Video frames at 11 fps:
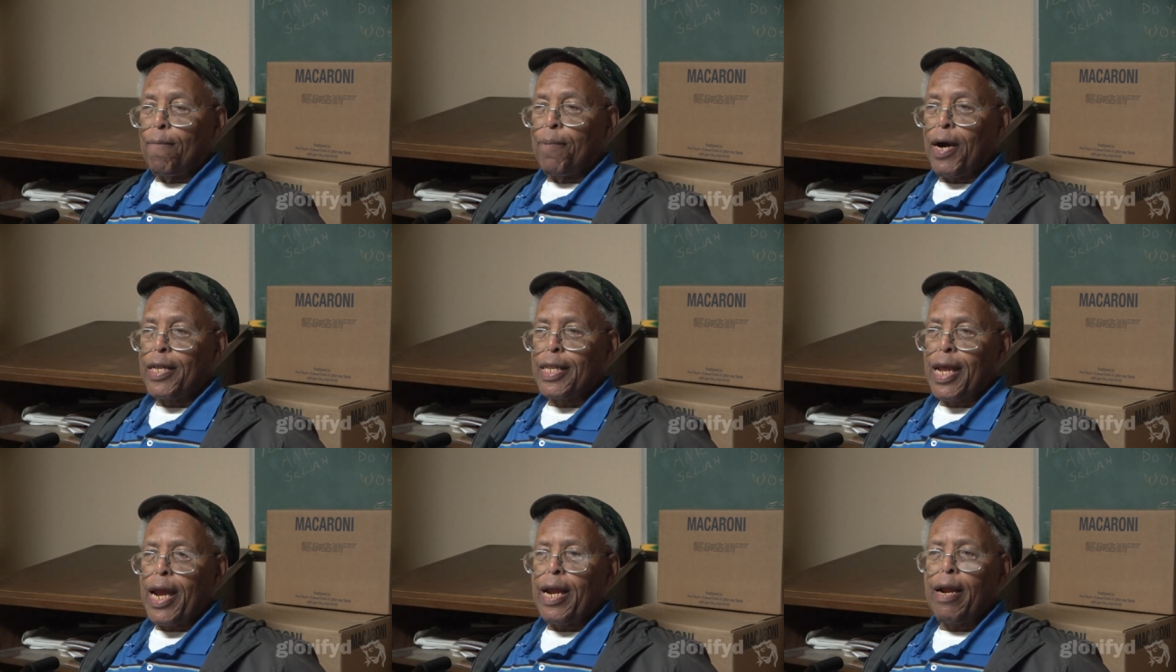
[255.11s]
But
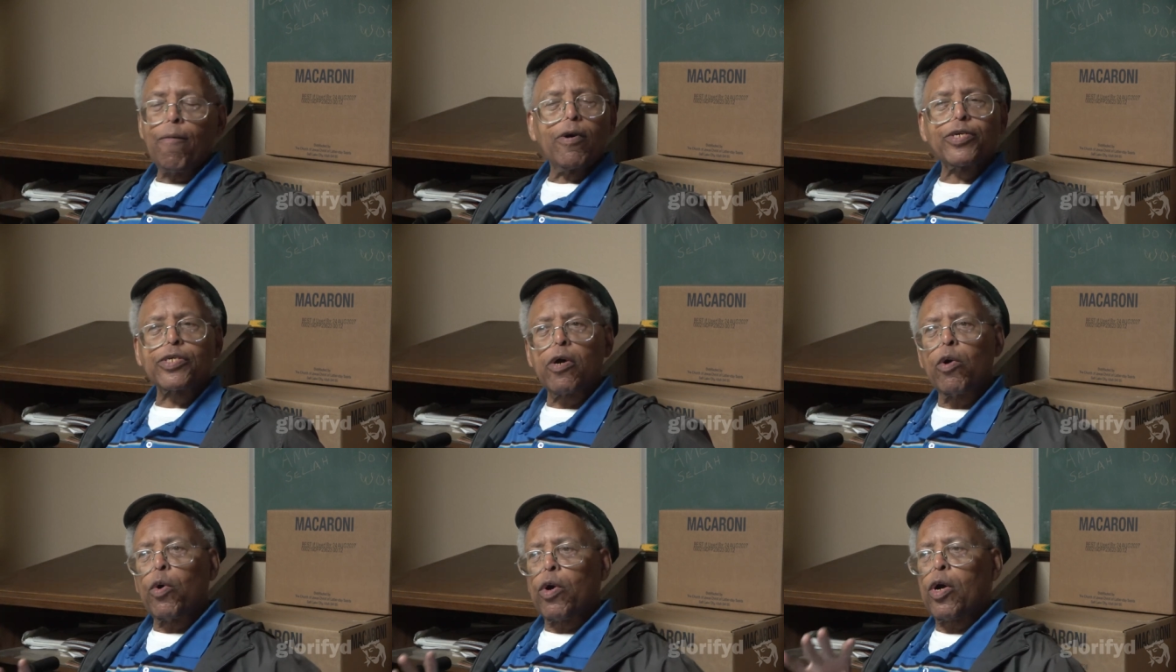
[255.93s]
they were
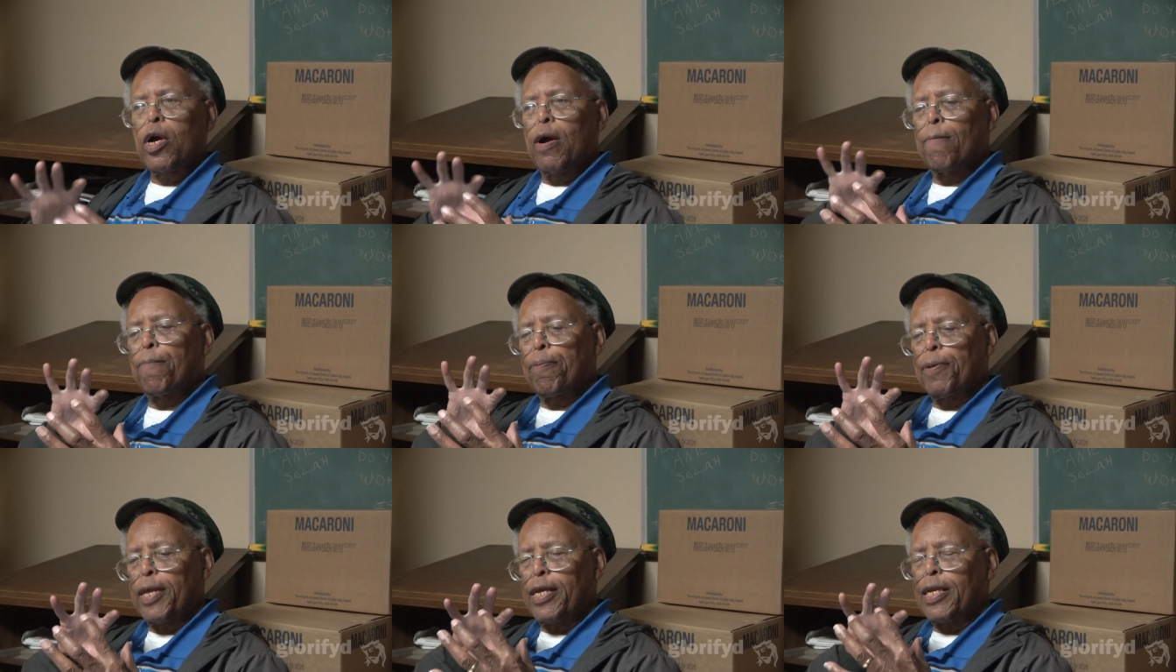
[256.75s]
so
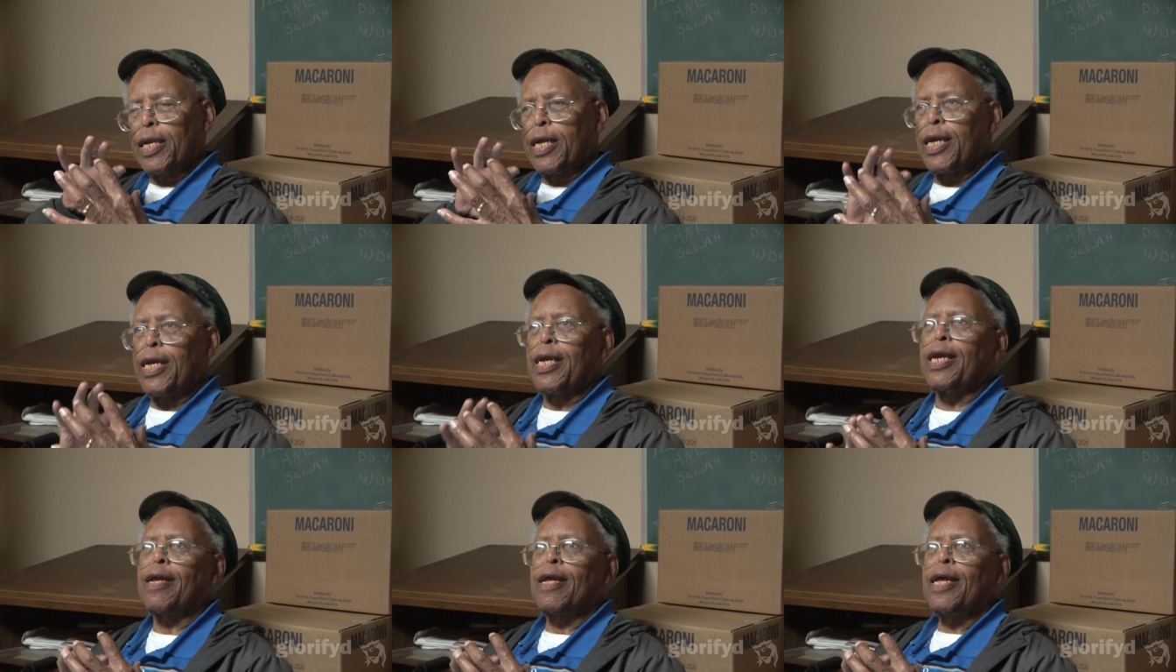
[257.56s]

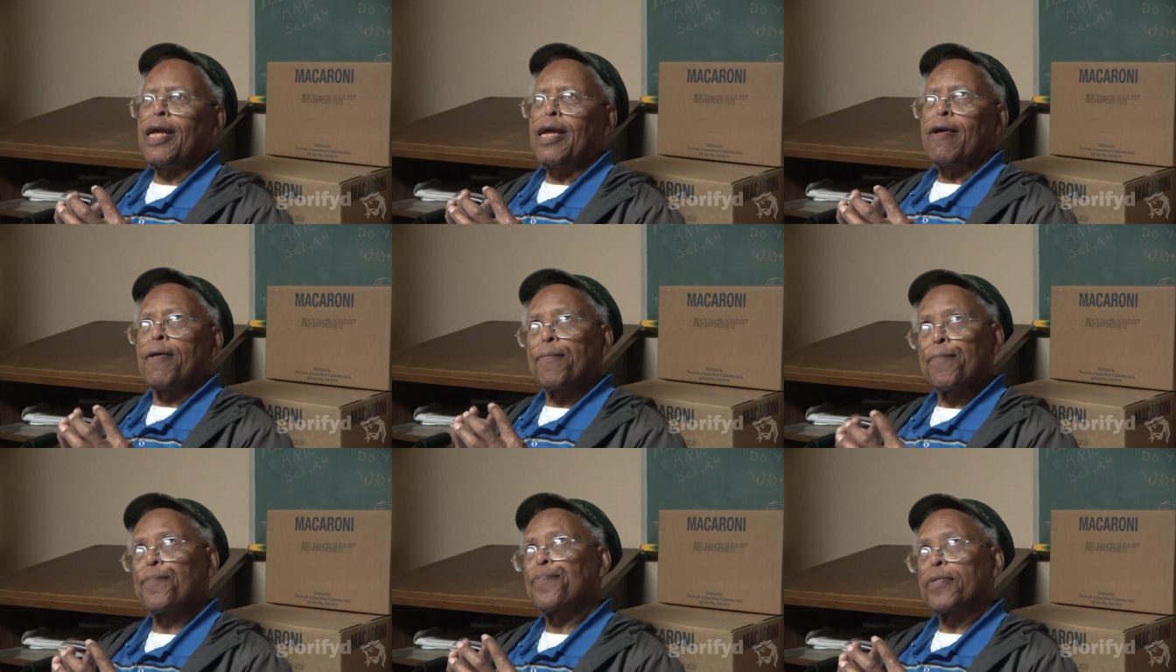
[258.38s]
completely
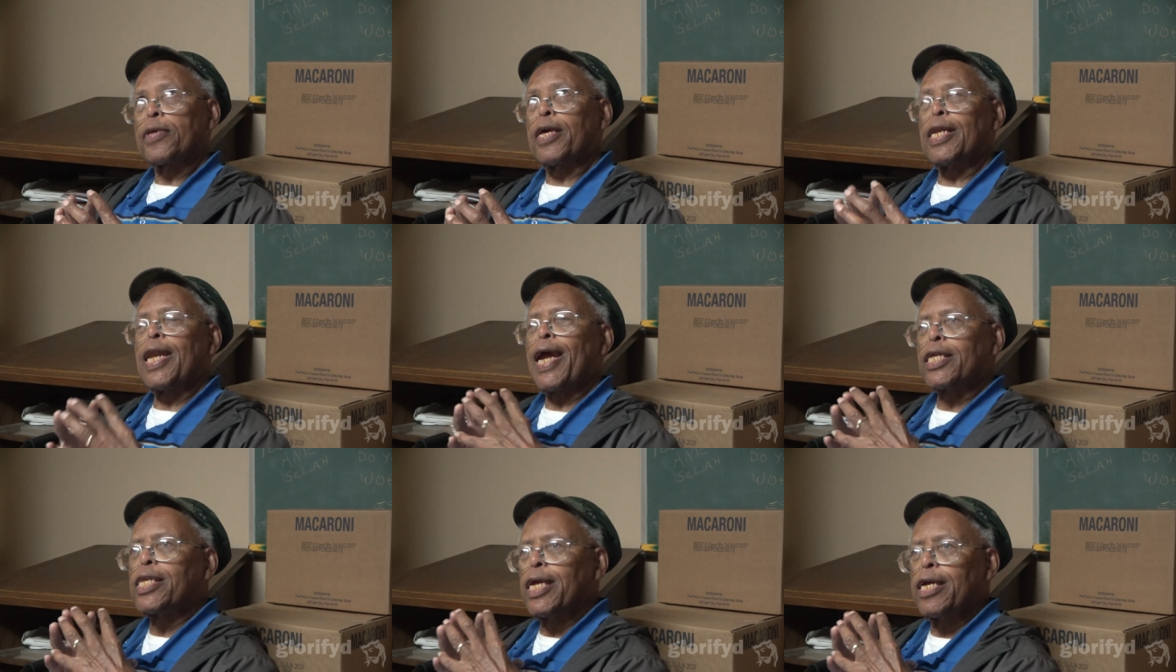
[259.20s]

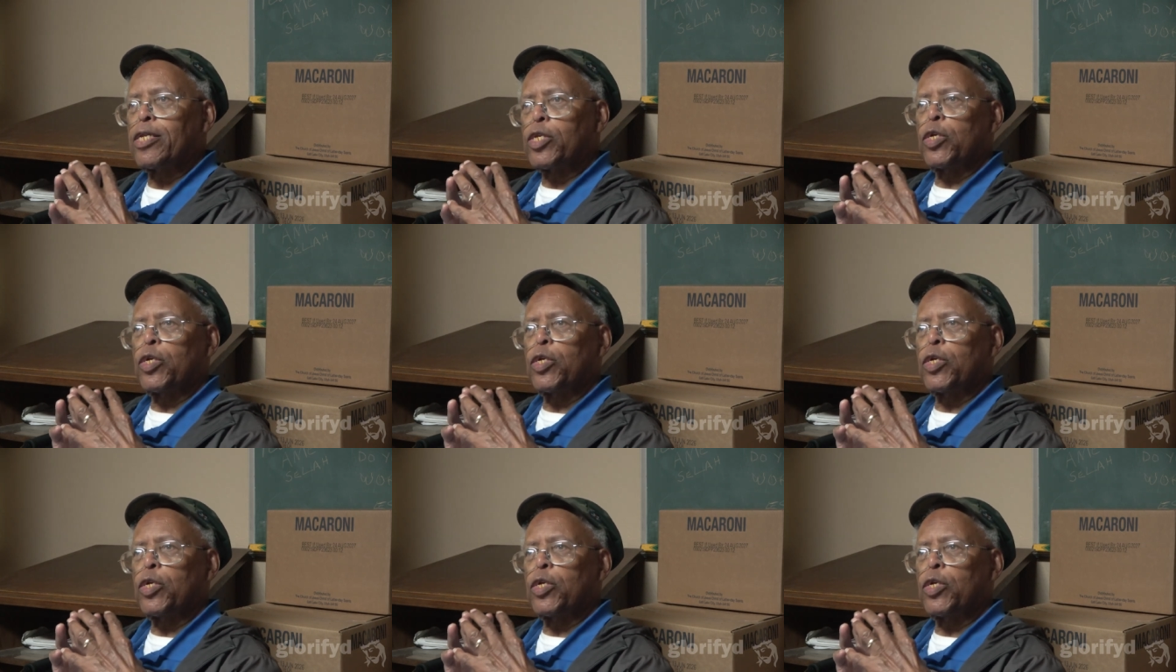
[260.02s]
connected